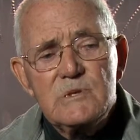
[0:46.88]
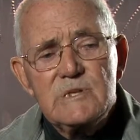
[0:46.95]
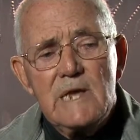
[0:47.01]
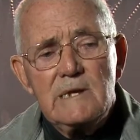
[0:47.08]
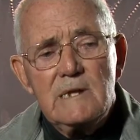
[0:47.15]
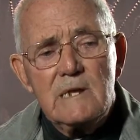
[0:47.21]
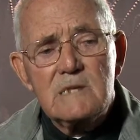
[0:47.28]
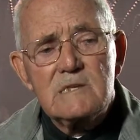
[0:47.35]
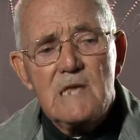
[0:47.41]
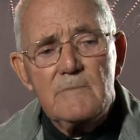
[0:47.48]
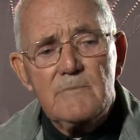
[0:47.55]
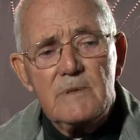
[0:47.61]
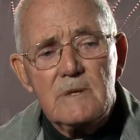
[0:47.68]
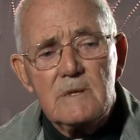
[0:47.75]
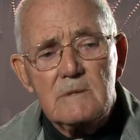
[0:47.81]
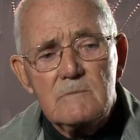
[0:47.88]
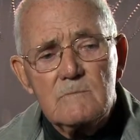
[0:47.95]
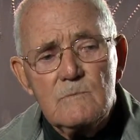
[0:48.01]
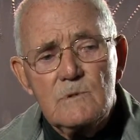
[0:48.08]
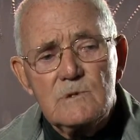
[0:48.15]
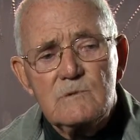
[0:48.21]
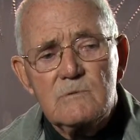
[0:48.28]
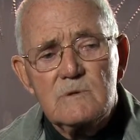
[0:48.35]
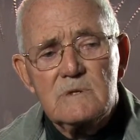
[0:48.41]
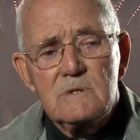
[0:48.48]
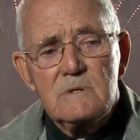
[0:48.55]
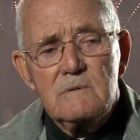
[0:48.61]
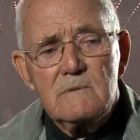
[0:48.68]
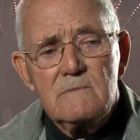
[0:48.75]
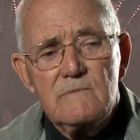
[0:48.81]
presenting something which
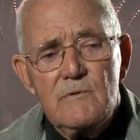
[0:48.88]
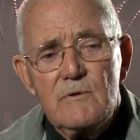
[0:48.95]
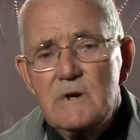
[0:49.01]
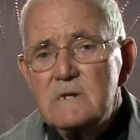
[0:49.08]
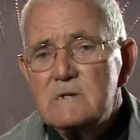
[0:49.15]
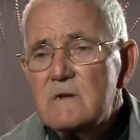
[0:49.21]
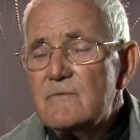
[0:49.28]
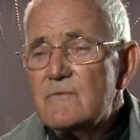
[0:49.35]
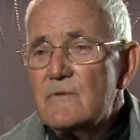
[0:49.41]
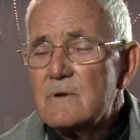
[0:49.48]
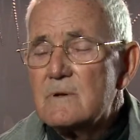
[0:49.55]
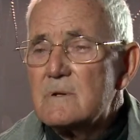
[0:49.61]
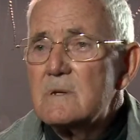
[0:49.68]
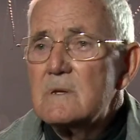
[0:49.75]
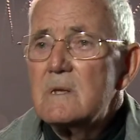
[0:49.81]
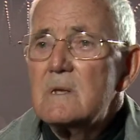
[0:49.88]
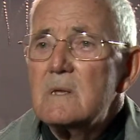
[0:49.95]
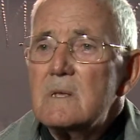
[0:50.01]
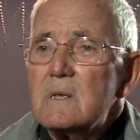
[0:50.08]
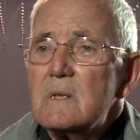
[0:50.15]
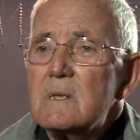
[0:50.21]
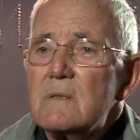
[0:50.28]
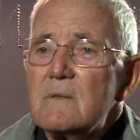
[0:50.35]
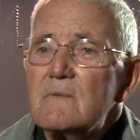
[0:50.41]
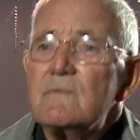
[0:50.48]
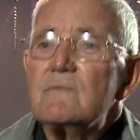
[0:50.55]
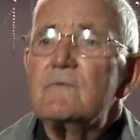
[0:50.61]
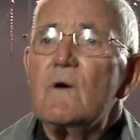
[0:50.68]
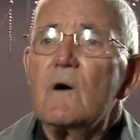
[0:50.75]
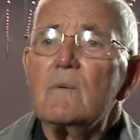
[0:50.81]
was very different
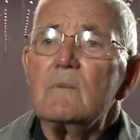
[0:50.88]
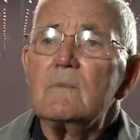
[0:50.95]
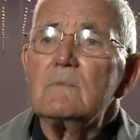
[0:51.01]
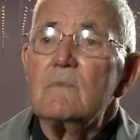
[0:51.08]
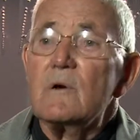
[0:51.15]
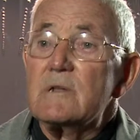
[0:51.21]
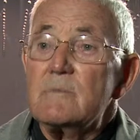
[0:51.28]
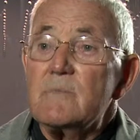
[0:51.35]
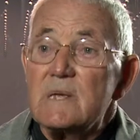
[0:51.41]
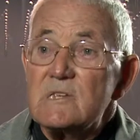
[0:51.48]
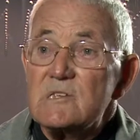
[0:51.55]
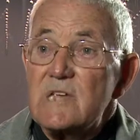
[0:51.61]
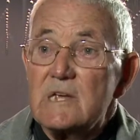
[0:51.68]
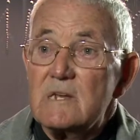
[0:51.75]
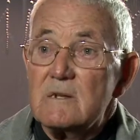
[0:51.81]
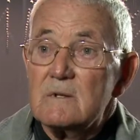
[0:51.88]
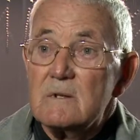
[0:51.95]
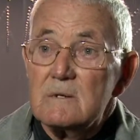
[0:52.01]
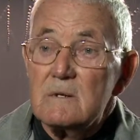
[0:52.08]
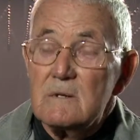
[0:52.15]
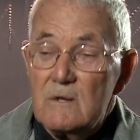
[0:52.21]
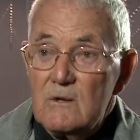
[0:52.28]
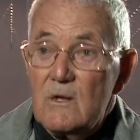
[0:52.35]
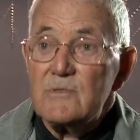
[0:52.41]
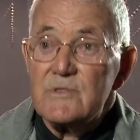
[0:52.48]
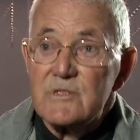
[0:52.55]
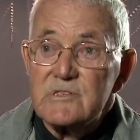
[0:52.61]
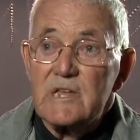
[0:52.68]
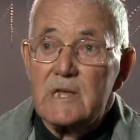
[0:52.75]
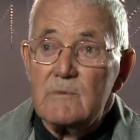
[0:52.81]
from what had been seen
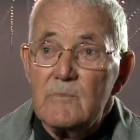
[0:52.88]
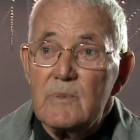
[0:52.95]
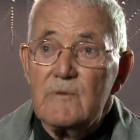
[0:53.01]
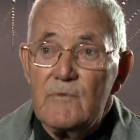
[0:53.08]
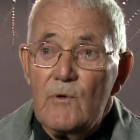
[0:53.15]
on the scene